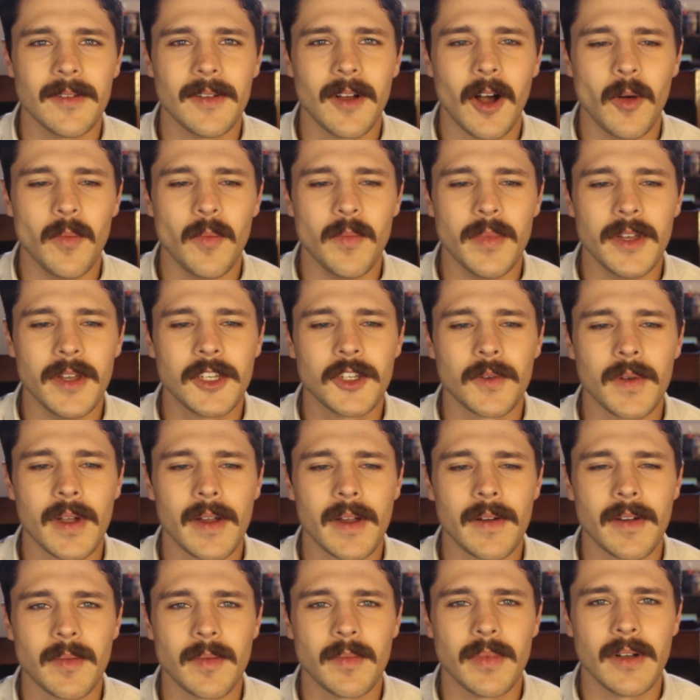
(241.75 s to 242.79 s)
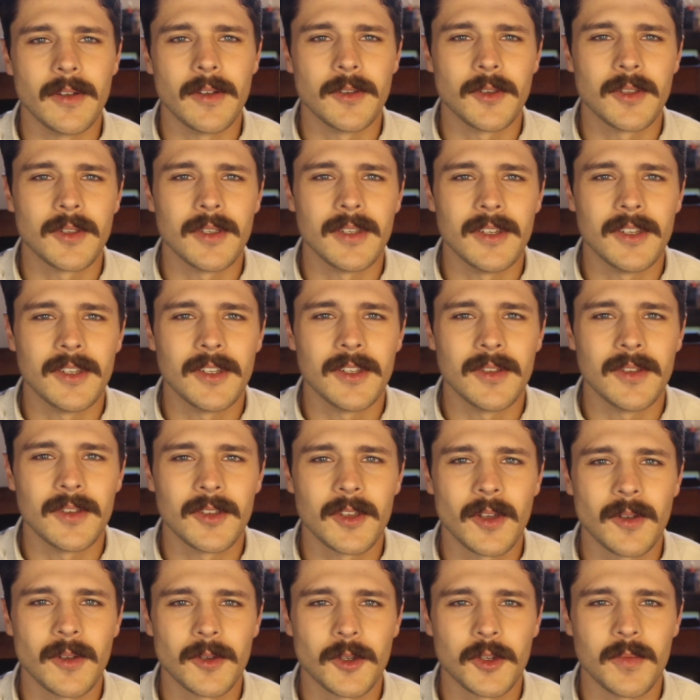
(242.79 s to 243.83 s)
obituary posted to
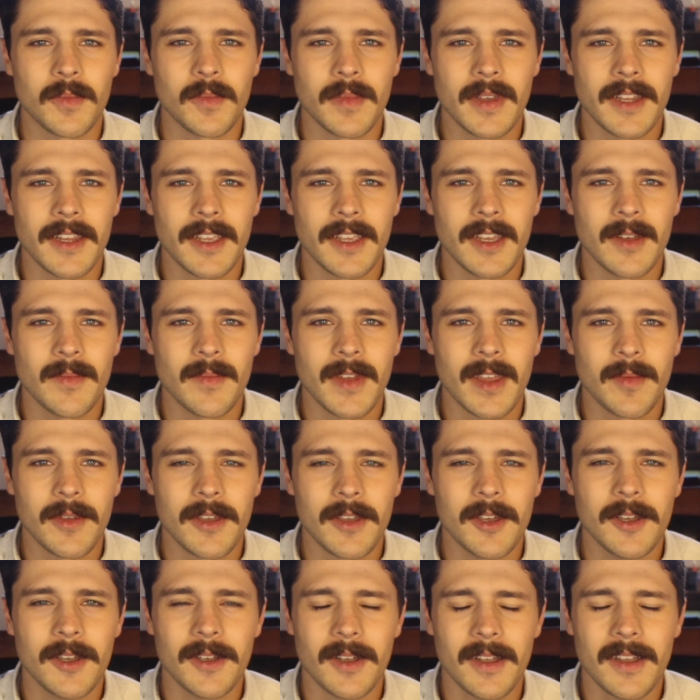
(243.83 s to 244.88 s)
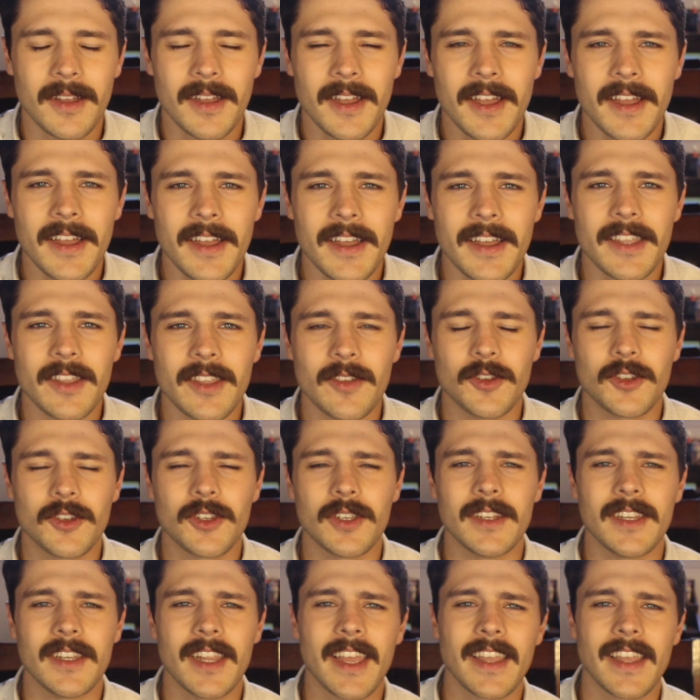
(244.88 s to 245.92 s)
social media, maybe you
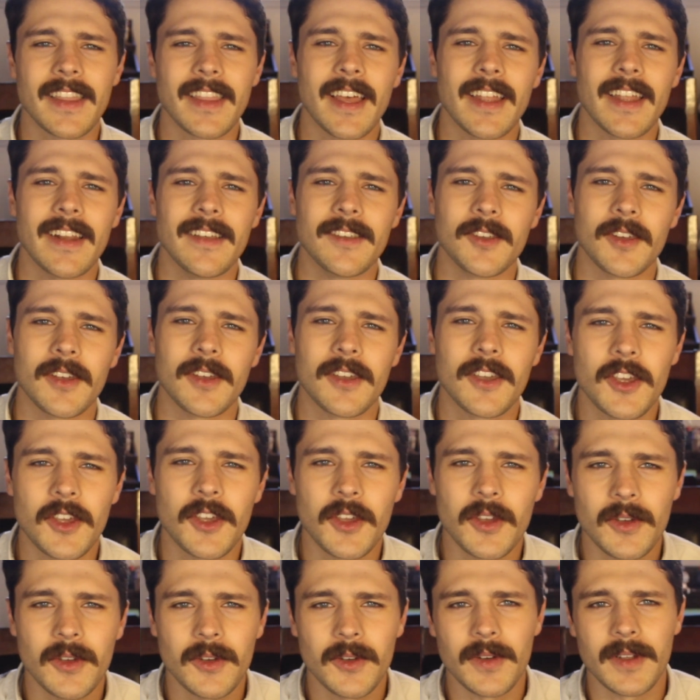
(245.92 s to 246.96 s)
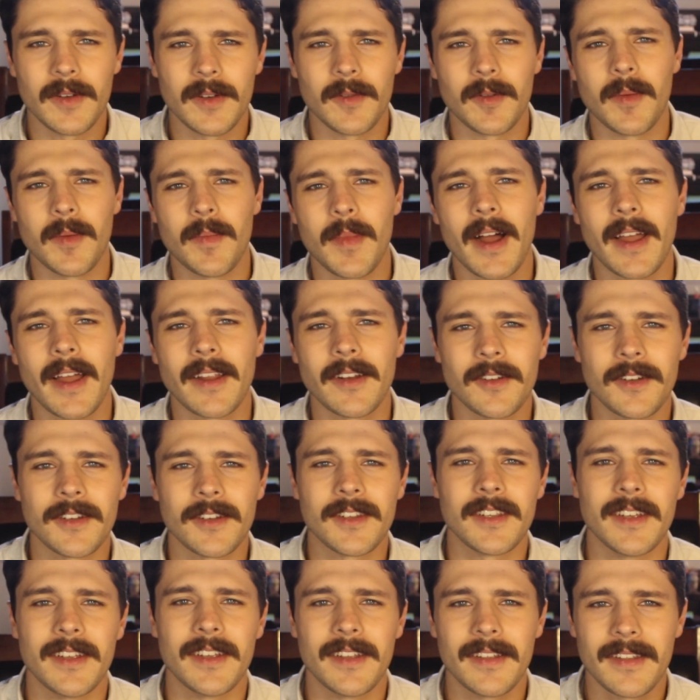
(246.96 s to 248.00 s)
should take that as a cue and reminder
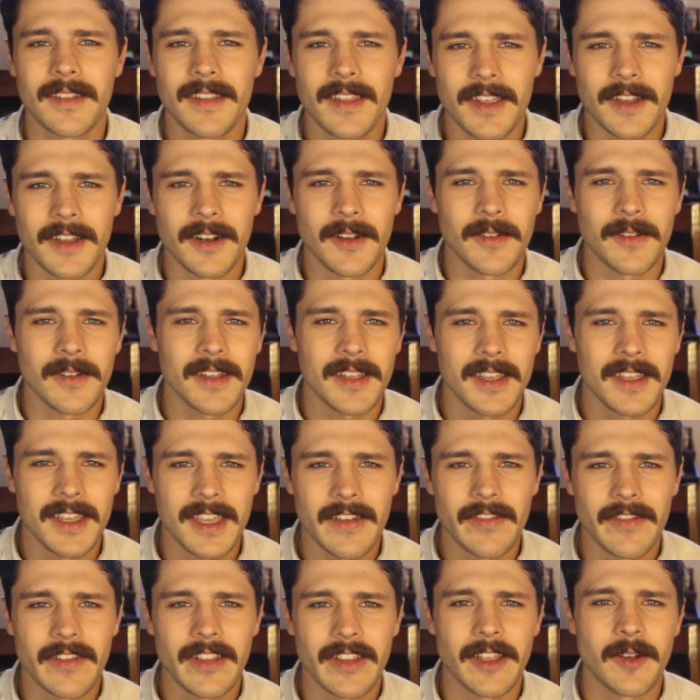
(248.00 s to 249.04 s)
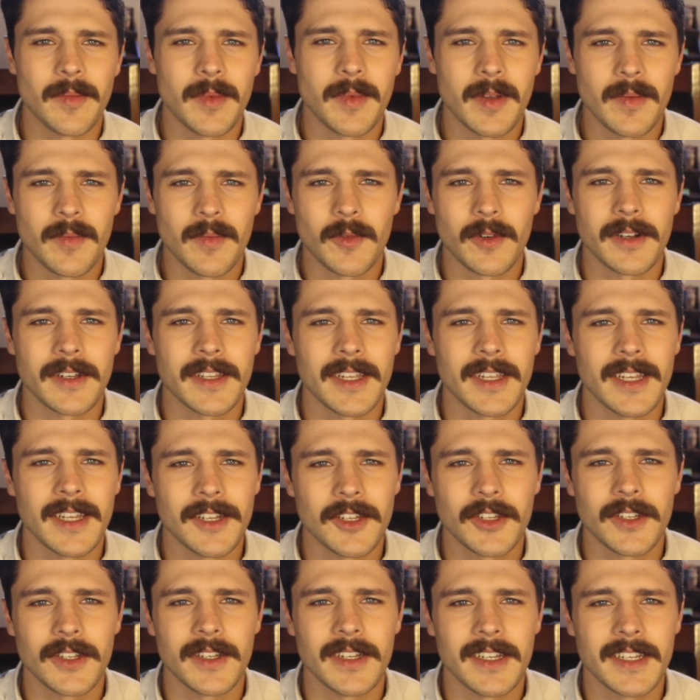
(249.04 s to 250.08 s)
to, give a little bit more
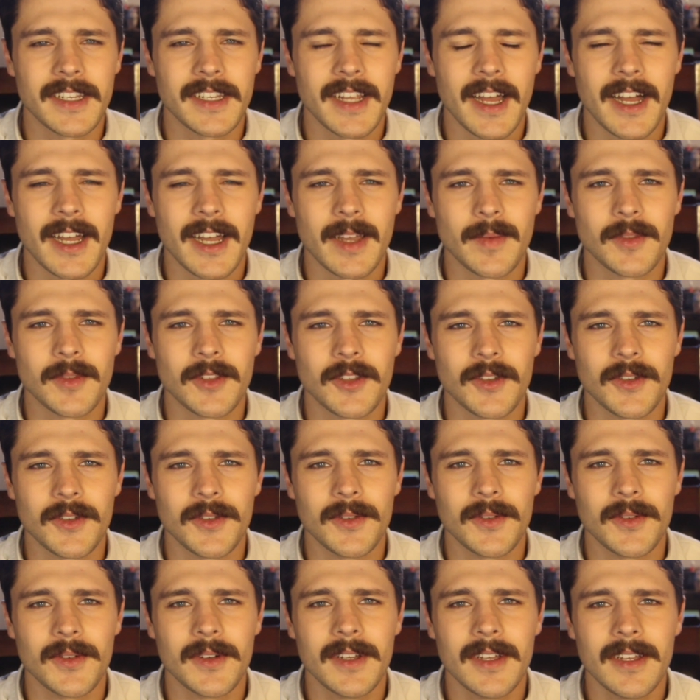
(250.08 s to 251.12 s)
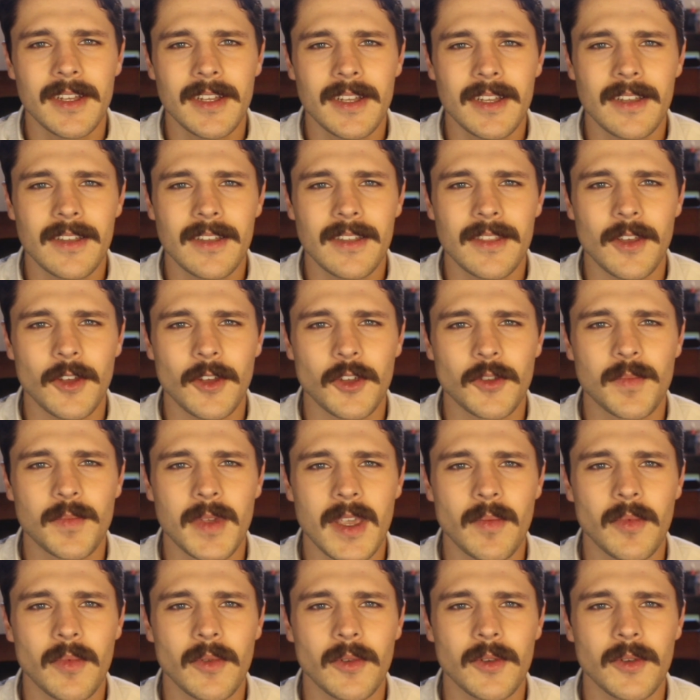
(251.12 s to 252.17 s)
attention and time to those
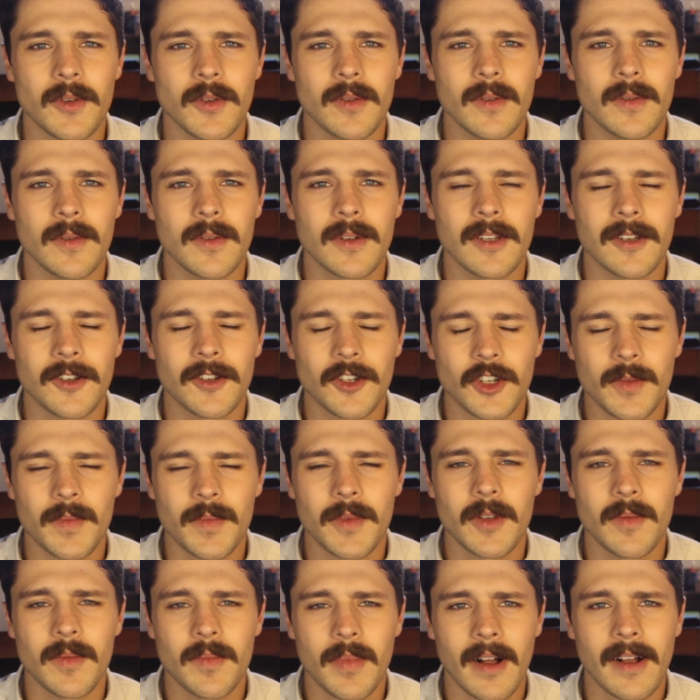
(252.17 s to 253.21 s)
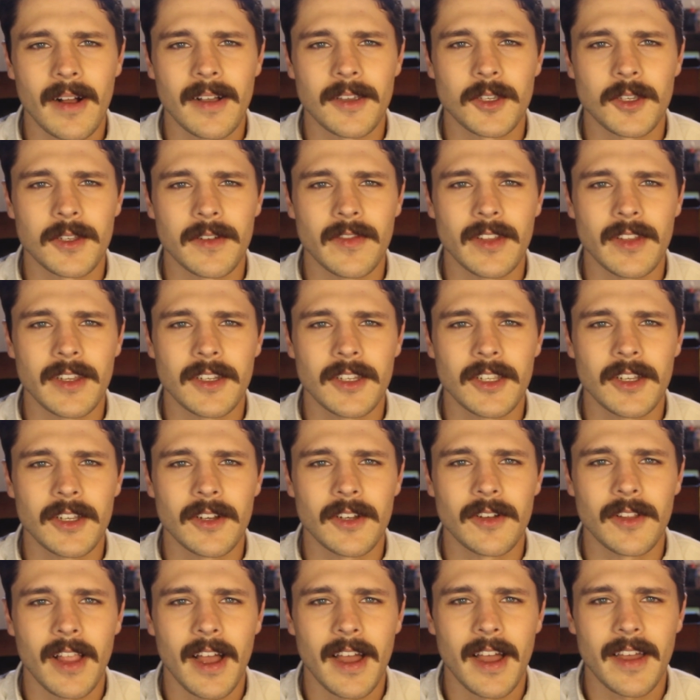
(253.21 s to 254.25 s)
people who contribute positively to
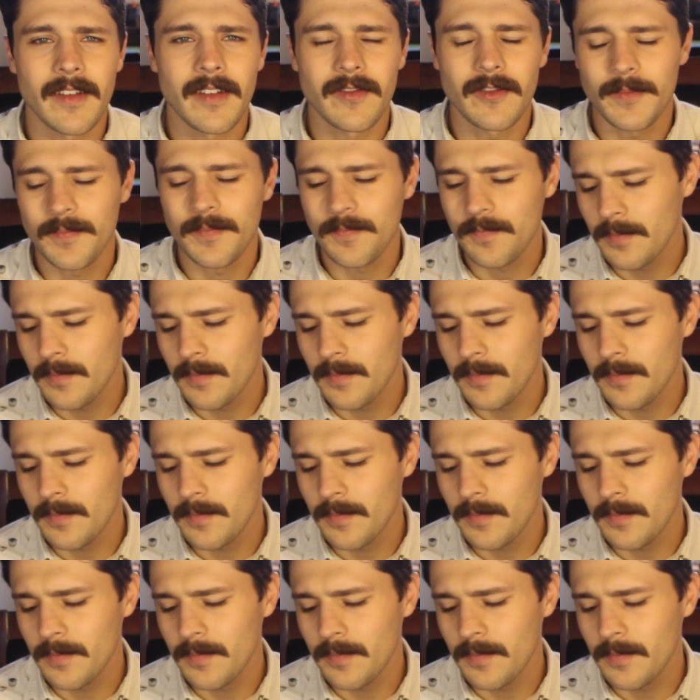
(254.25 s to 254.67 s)
your life.